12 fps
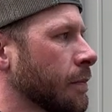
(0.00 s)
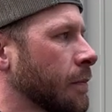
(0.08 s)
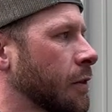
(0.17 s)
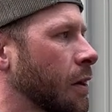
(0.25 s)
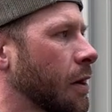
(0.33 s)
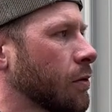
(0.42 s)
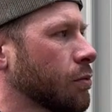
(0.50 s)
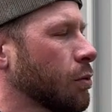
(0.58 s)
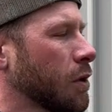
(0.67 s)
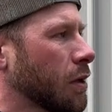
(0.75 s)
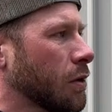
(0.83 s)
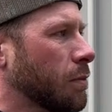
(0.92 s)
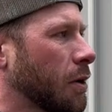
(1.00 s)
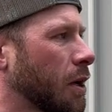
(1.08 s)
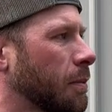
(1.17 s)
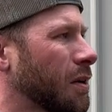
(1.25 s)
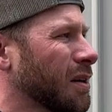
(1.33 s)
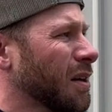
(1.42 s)
Last week it's been
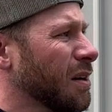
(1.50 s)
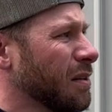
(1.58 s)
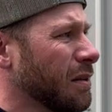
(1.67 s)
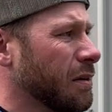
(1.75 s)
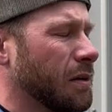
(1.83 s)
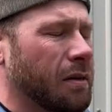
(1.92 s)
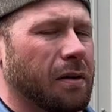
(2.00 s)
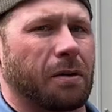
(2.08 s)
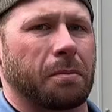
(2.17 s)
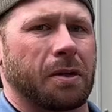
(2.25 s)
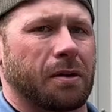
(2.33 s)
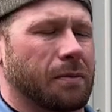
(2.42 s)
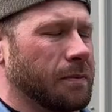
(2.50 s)
happening a little bit.